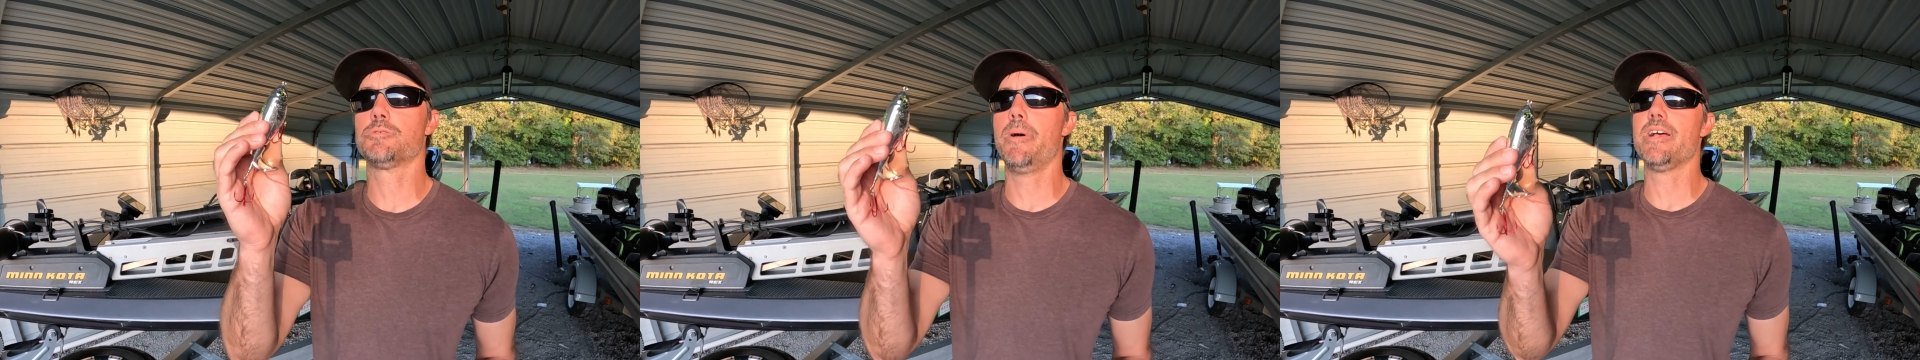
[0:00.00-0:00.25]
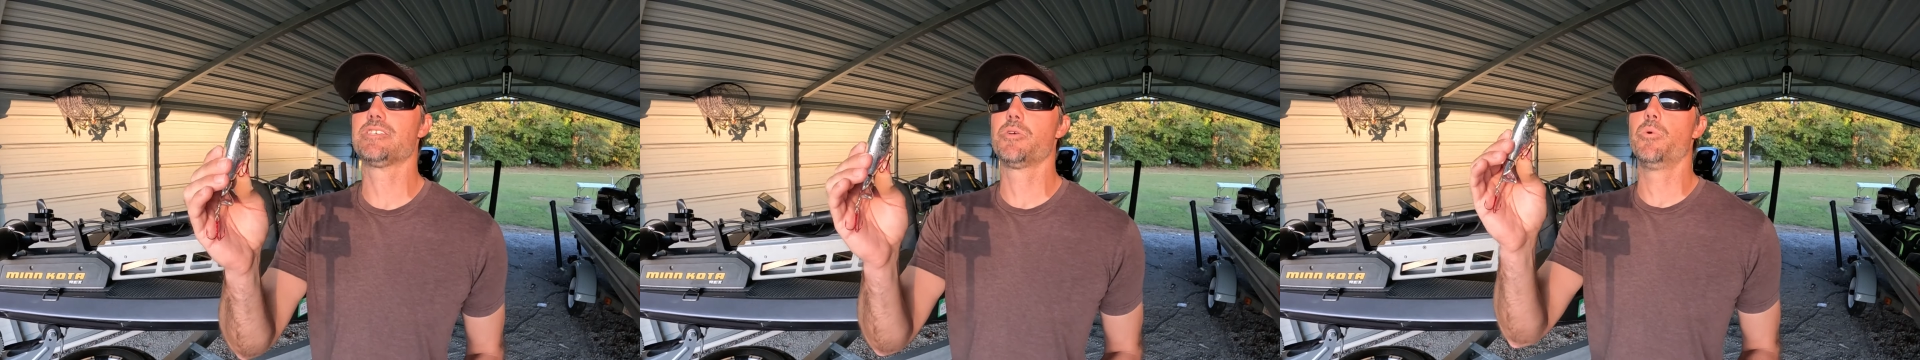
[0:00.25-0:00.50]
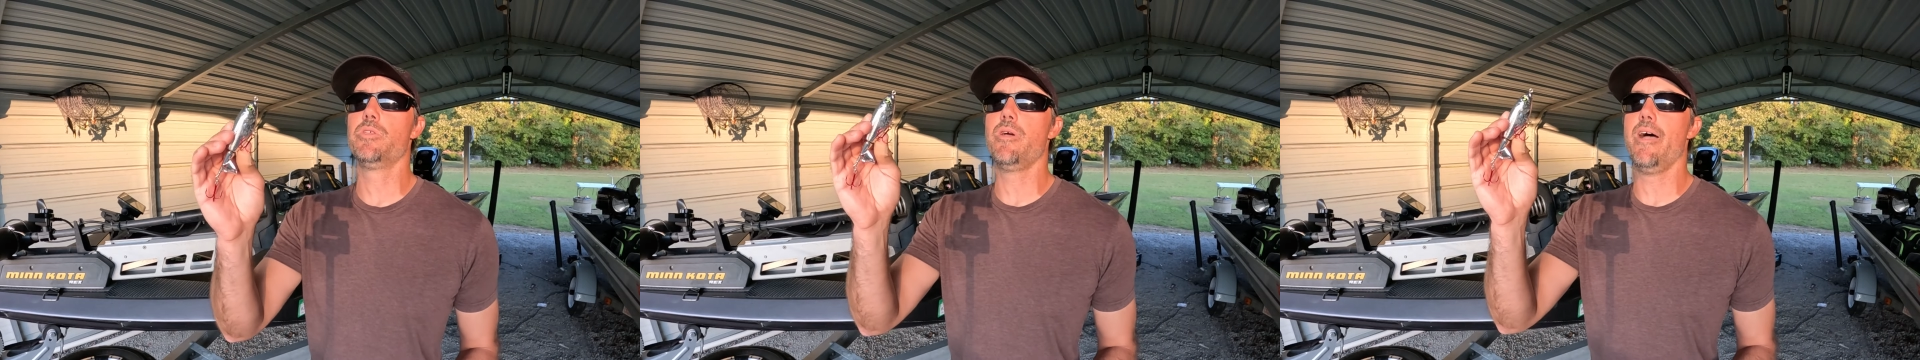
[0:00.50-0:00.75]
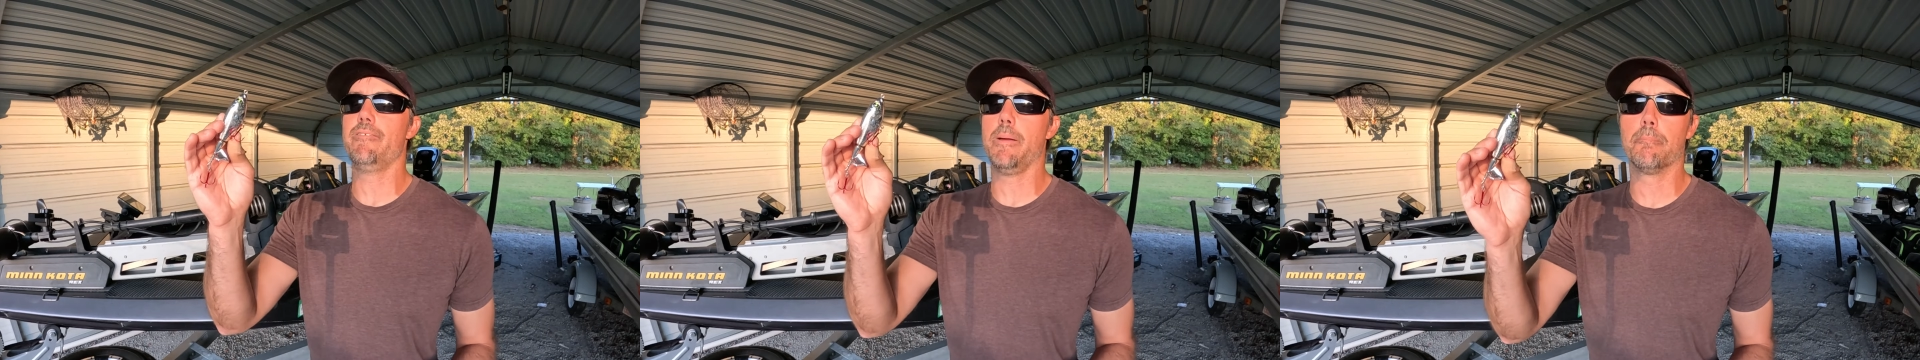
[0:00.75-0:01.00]
especially when
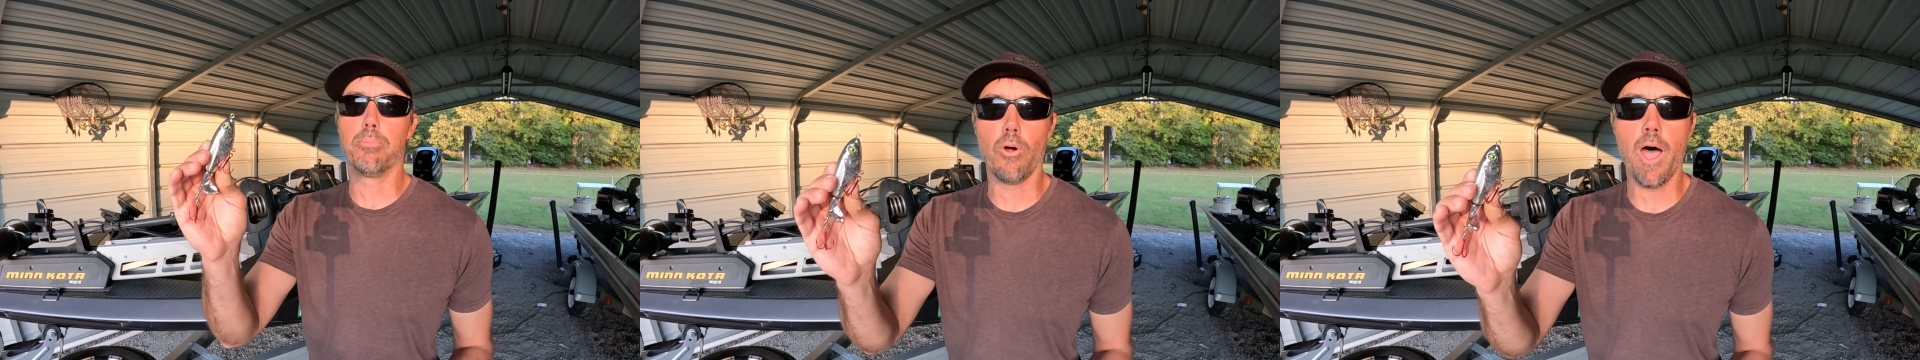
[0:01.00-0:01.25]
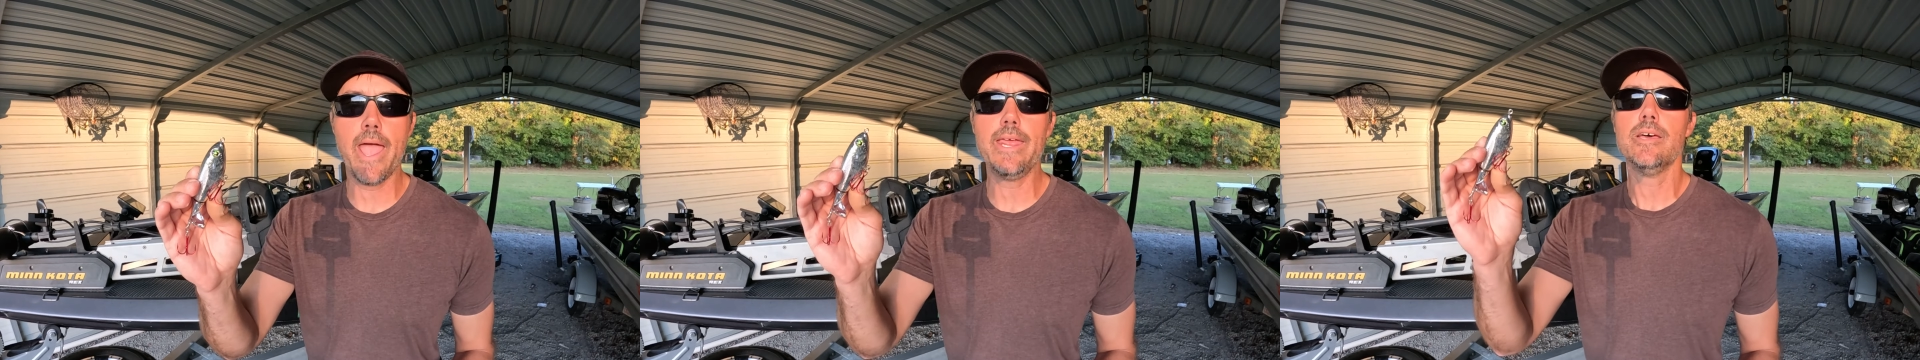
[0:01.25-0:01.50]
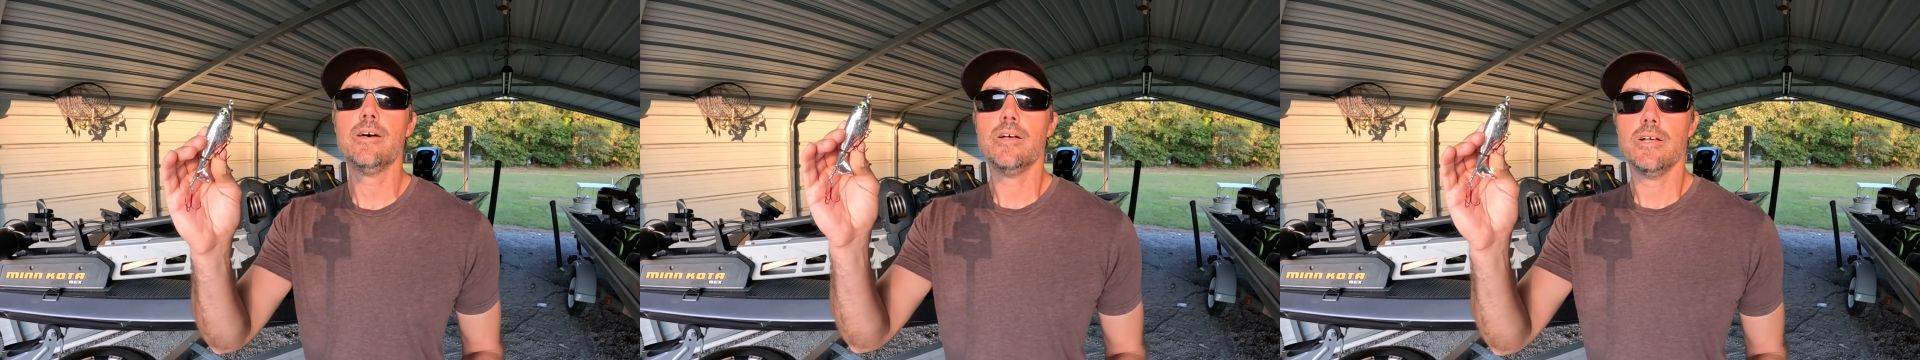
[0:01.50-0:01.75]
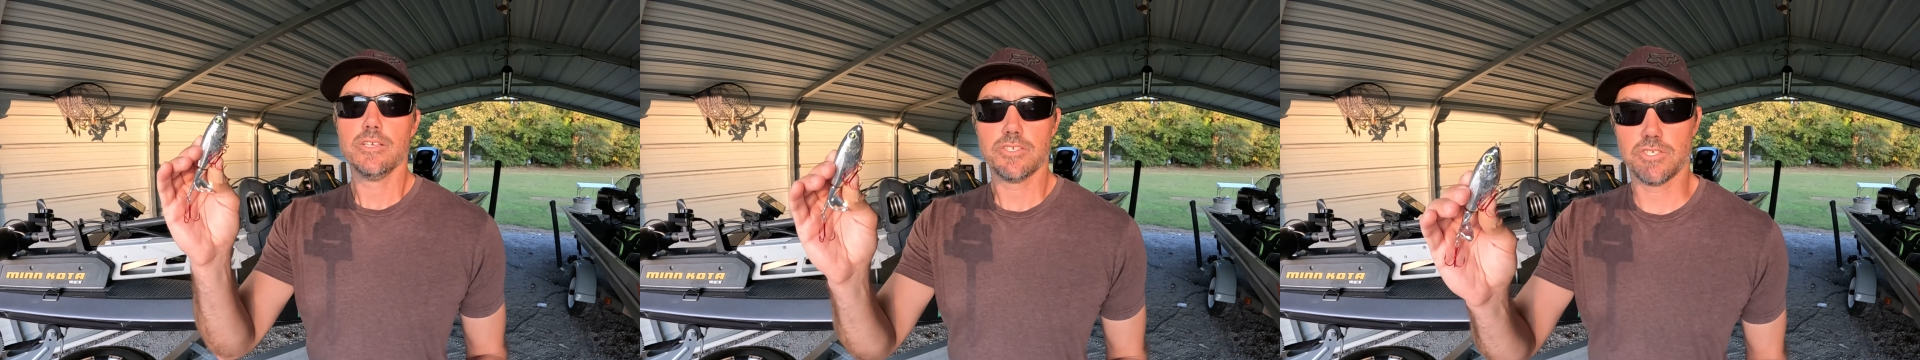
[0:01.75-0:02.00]
you have a bright,
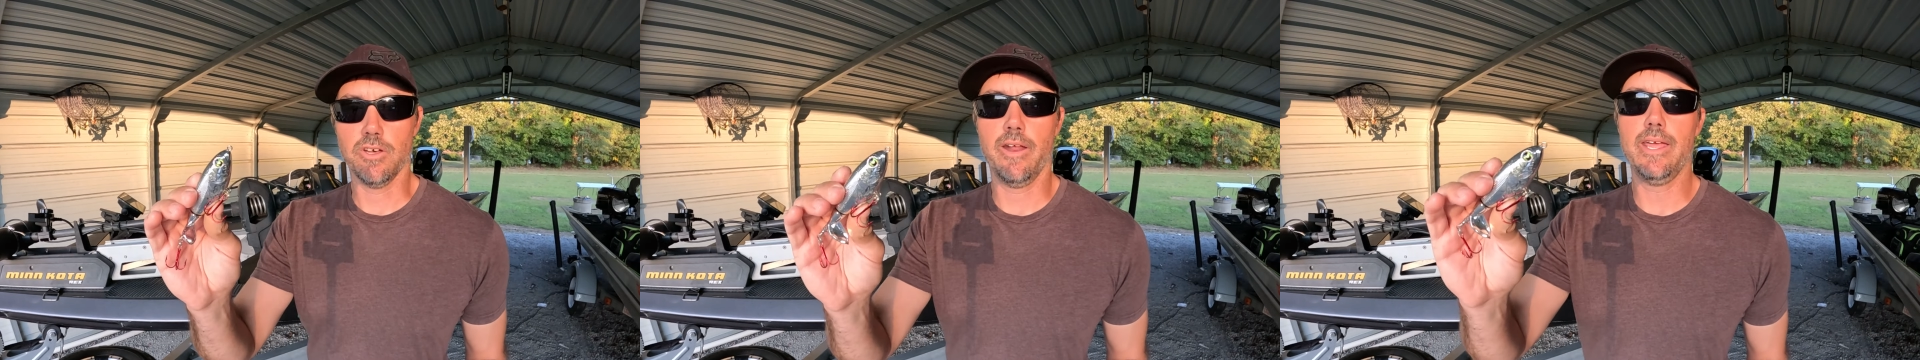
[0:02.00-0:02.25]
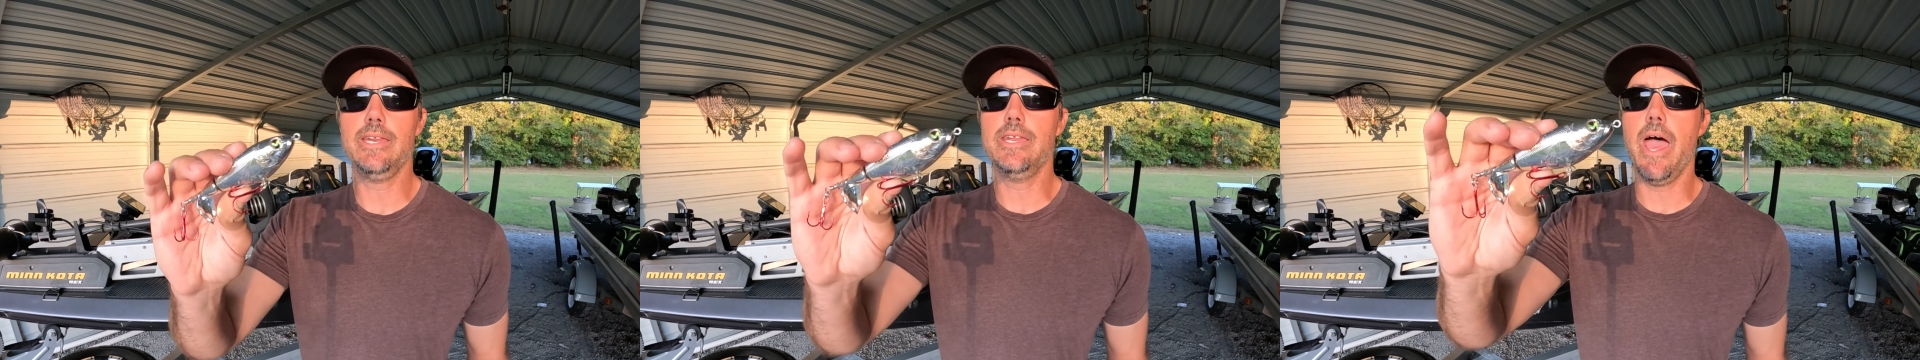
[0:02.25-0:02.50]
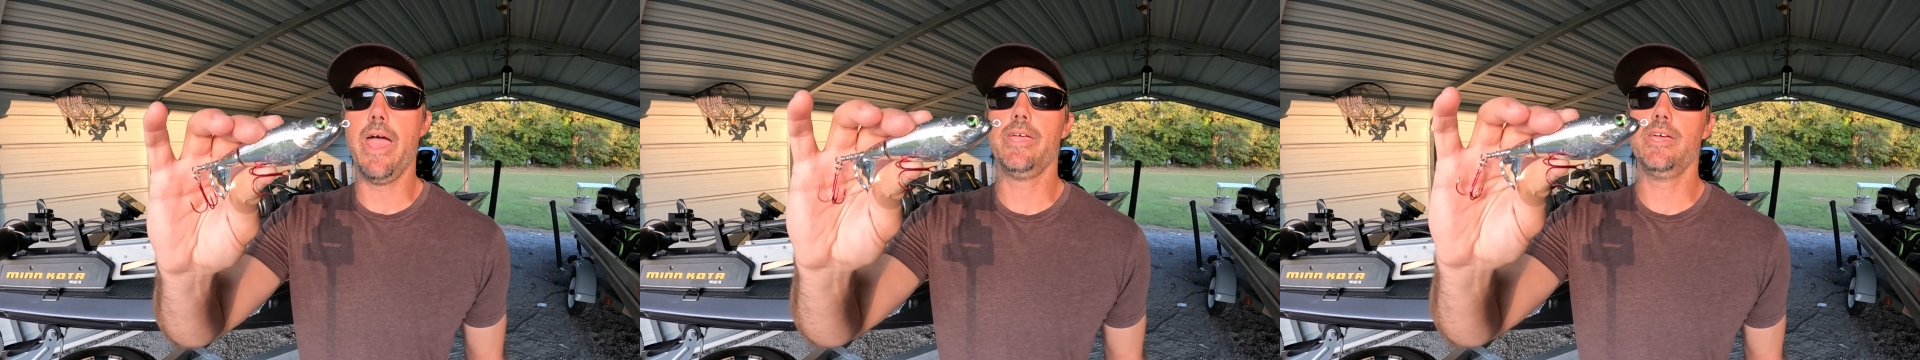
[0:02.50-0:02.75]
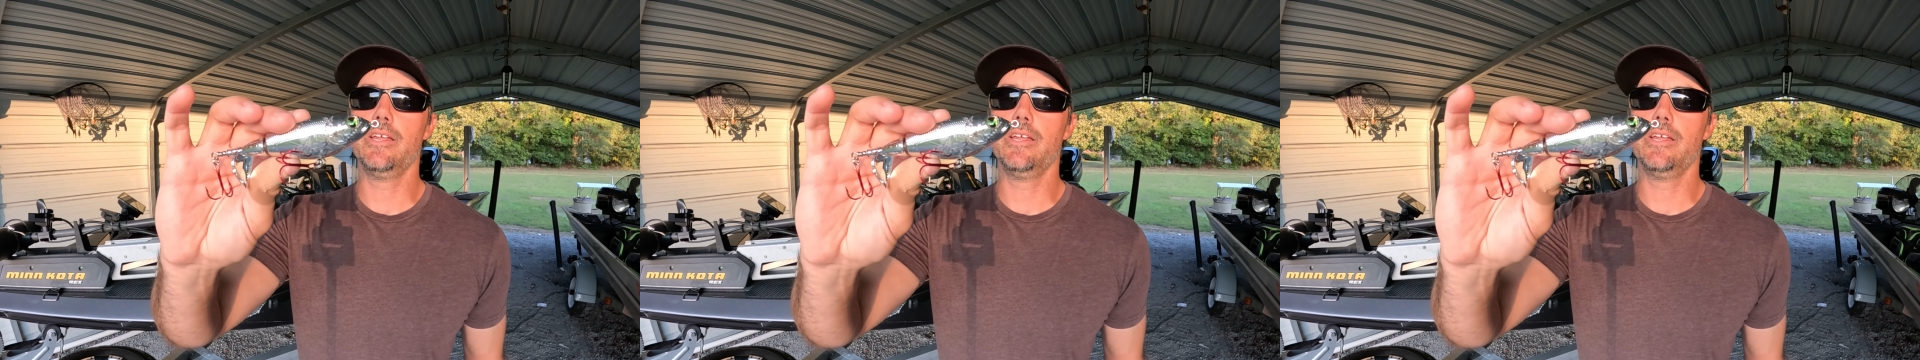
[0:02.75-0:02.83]
sunny day.